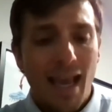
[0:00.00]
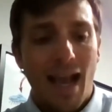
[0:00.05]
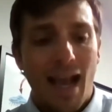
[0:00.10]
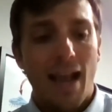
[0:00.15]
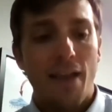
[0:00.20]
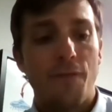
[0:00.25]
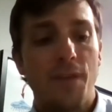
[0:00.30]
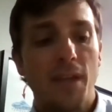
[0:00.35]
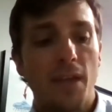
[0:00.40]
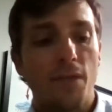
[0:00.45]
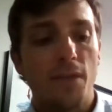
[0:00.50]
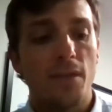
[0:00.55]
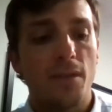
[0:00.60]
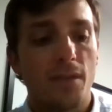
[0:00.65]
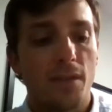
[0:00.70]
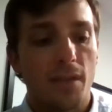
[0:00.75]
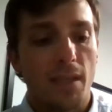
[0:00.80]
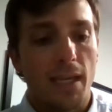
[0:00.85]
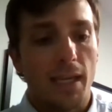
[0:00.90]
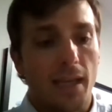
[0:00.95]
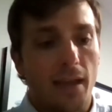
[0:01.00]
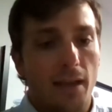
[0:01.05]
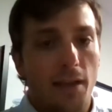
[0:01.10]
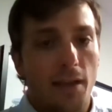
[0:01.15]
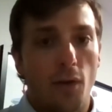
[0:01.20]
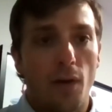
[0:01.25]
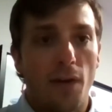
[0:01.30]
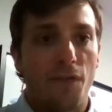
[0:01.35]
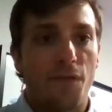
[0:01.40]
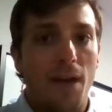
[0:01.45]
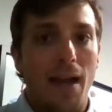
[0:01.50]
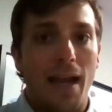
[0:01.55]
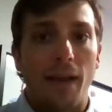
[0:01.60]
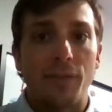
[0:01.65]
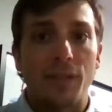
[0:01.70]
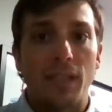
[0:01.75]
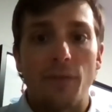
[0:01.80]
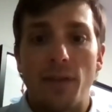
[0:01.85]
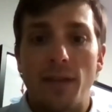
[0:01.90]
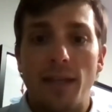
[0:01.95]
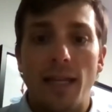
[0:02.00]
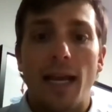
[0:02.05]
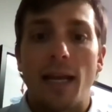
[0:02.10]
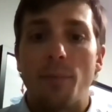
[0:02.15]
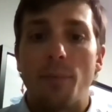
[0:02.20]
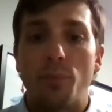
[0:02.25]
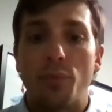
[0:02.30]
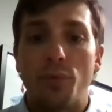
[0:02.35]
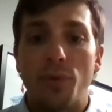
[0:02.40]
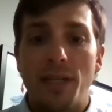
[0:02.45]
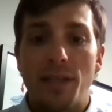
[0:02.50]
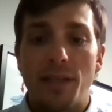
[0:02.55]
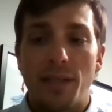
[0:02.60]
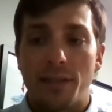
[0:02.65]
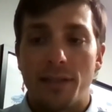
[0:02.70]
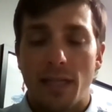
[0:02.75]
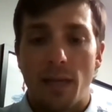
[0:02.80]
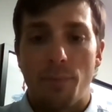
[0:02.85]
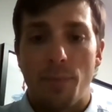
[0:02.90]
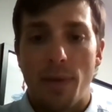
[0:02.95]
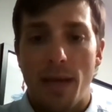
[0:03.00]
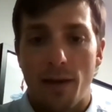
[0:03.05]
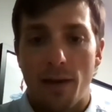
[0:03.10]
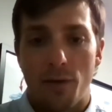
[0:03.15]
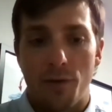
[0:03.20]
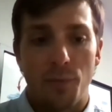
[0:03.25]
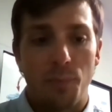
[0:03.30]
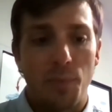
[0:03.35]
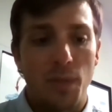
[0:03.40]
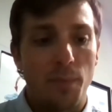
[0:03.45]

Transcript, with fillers: I've given this like you know a five seven nine breathing type pattern to